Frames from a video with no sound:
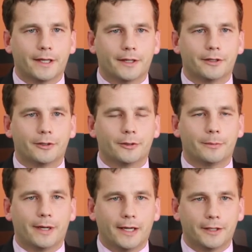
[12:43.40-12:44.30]
in her
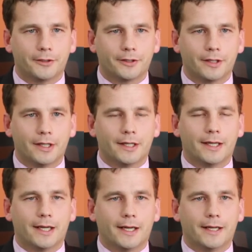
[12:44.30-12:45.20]
bars
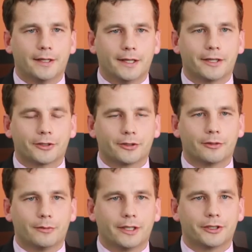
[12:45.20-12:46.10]
and ask
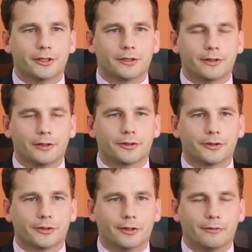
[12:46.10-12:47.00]
her why she's
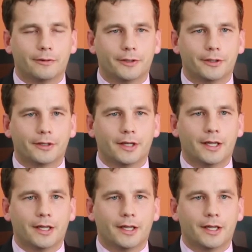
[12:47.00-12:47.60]
lost confidence.